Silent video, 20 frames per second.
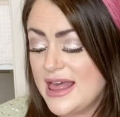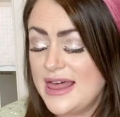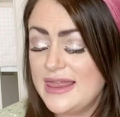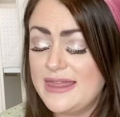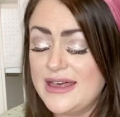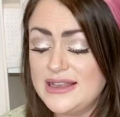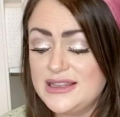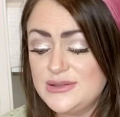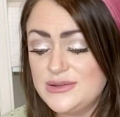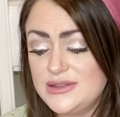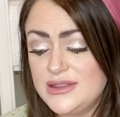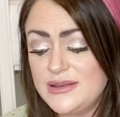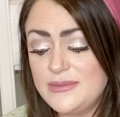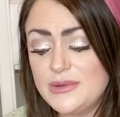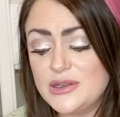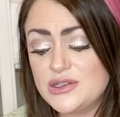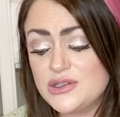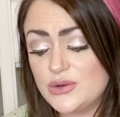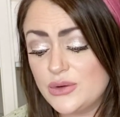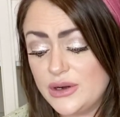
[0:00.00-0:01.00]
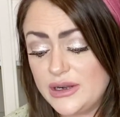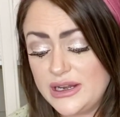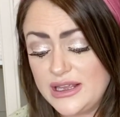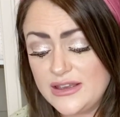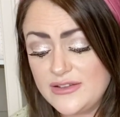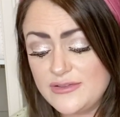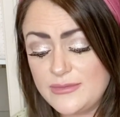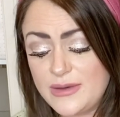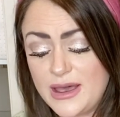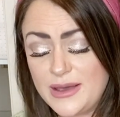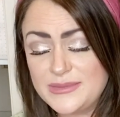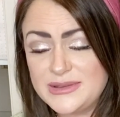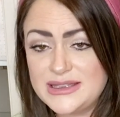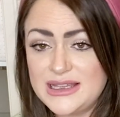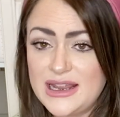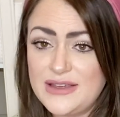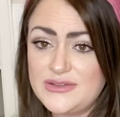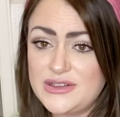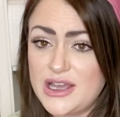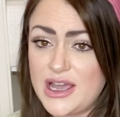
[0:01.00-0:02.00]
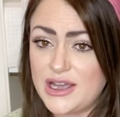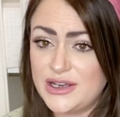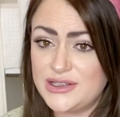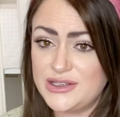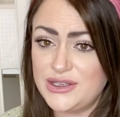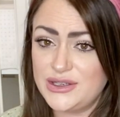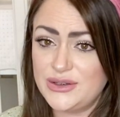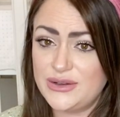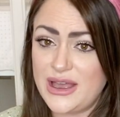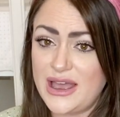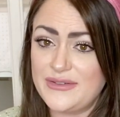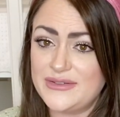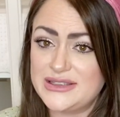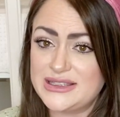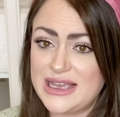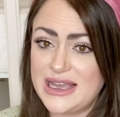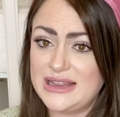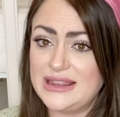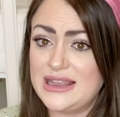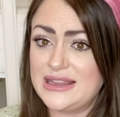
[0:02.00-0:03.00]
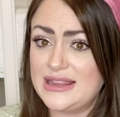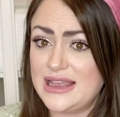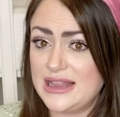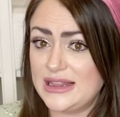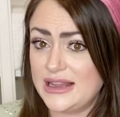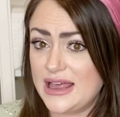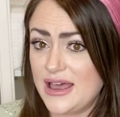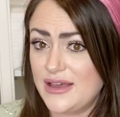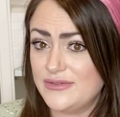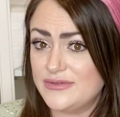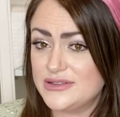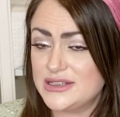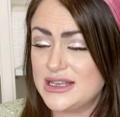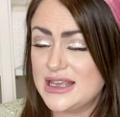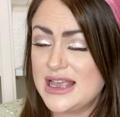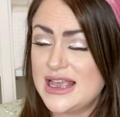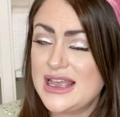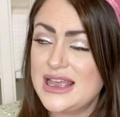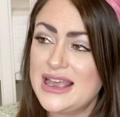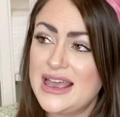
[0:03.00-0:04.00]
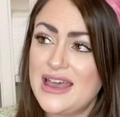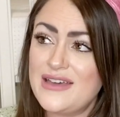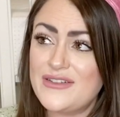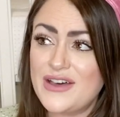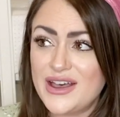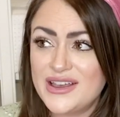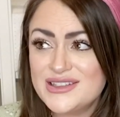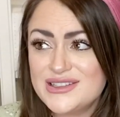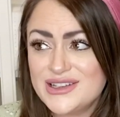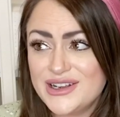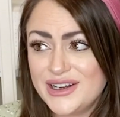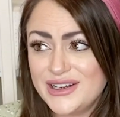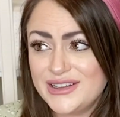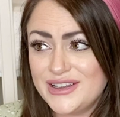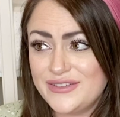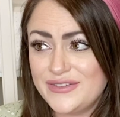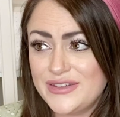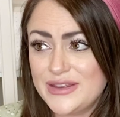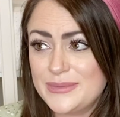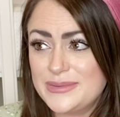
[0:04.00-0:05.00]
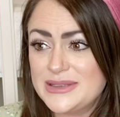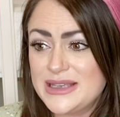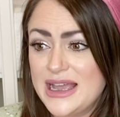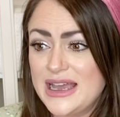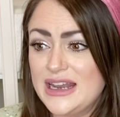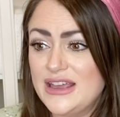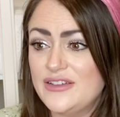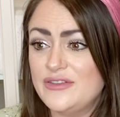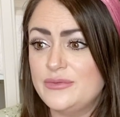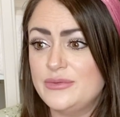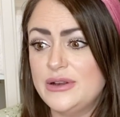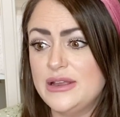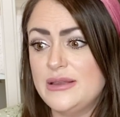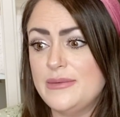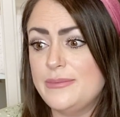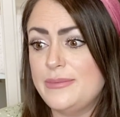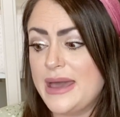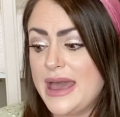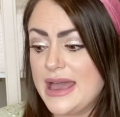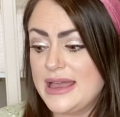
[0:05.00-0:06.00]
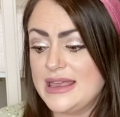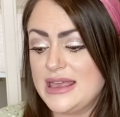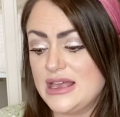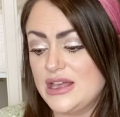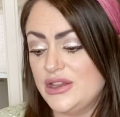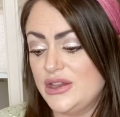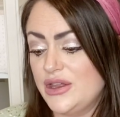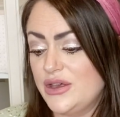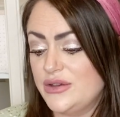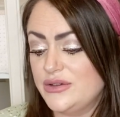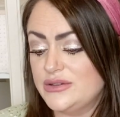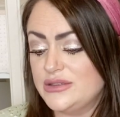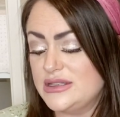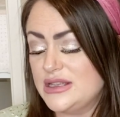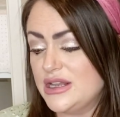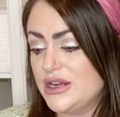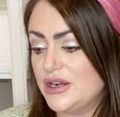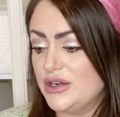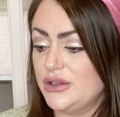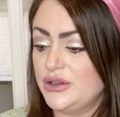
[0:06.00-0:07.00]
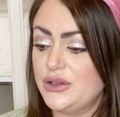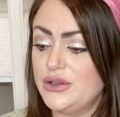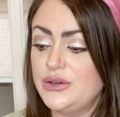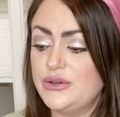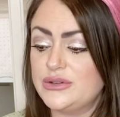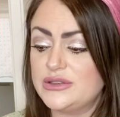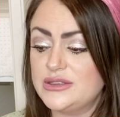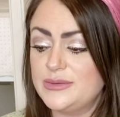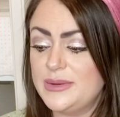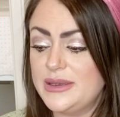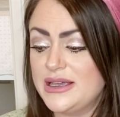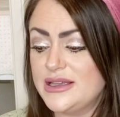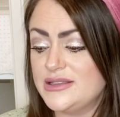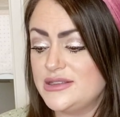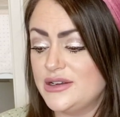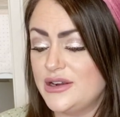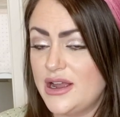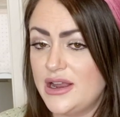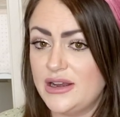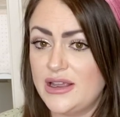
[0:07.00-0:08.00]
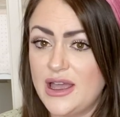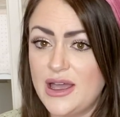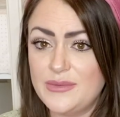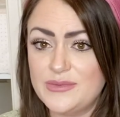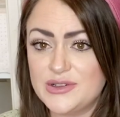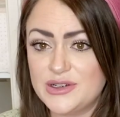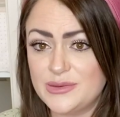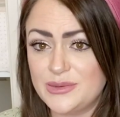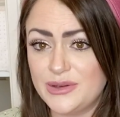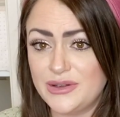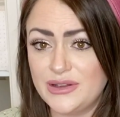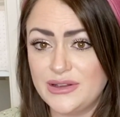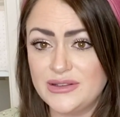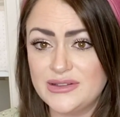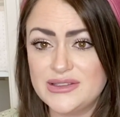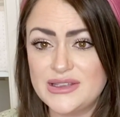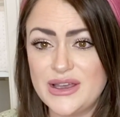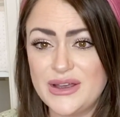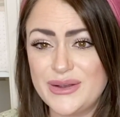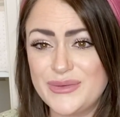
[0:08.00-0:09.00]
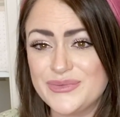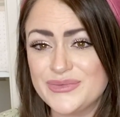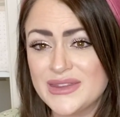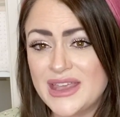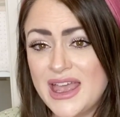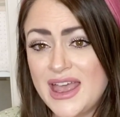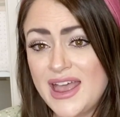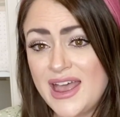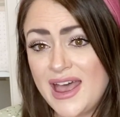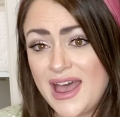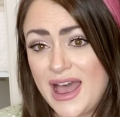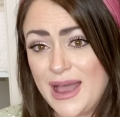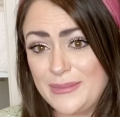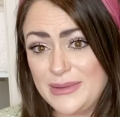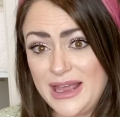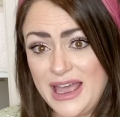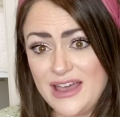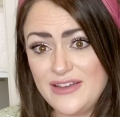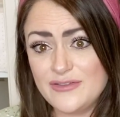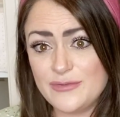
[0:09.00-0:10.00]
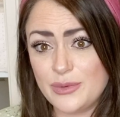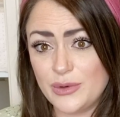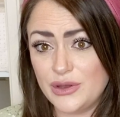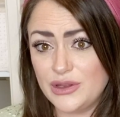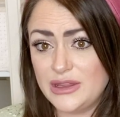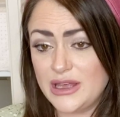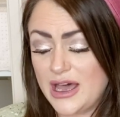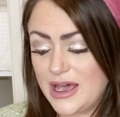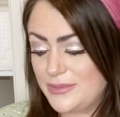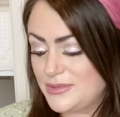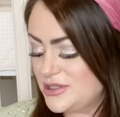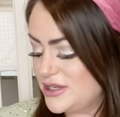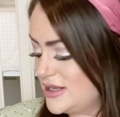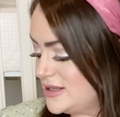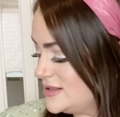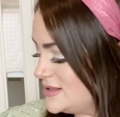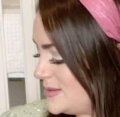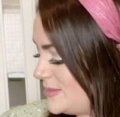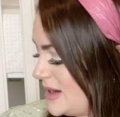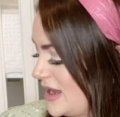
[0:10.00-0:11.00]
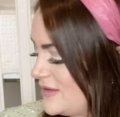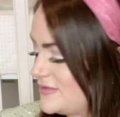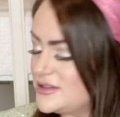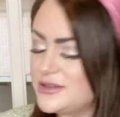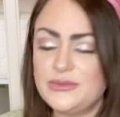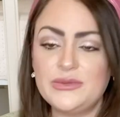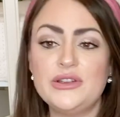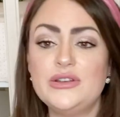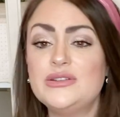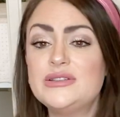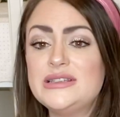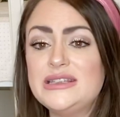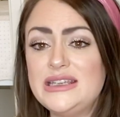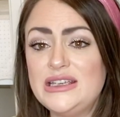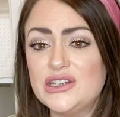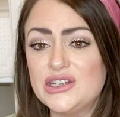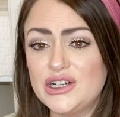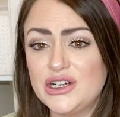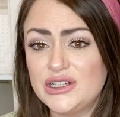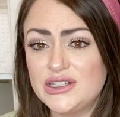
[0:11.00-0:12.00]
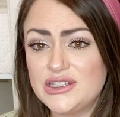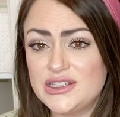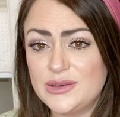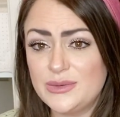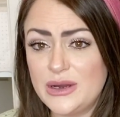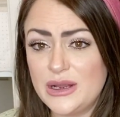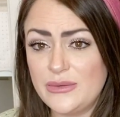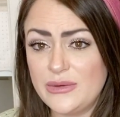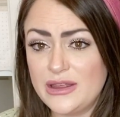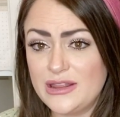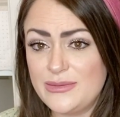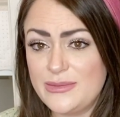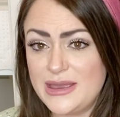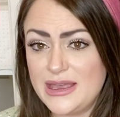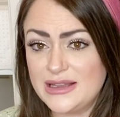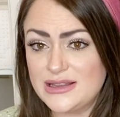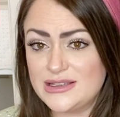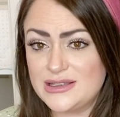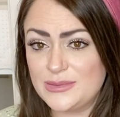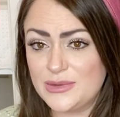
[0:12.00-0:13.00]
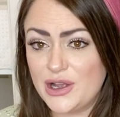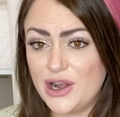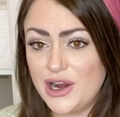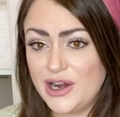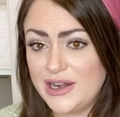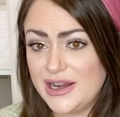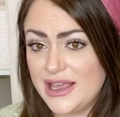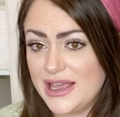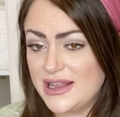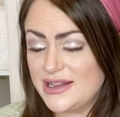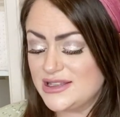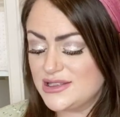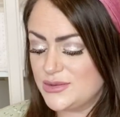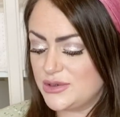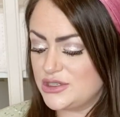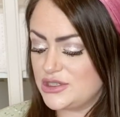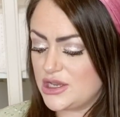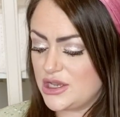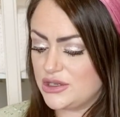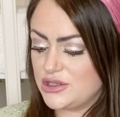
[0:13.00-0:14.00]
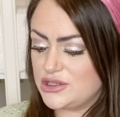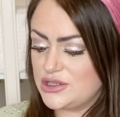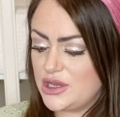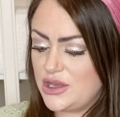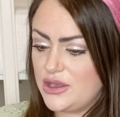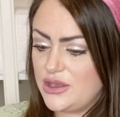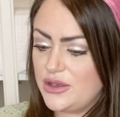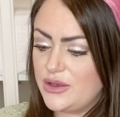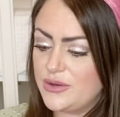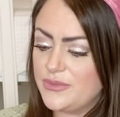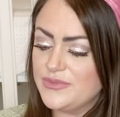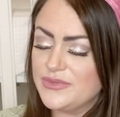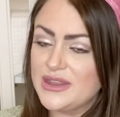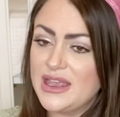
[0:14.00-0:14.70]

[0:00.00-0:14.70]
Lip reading: That's the majority of moms that I've talked to have said that they loved. I've also heard the flip side of bring baggy clothes that are loose because you're uncomfortable. So I'm gonna have both options. I'm gonna have some loose t-shirts to bring with me and some cardigans, which I'll show you.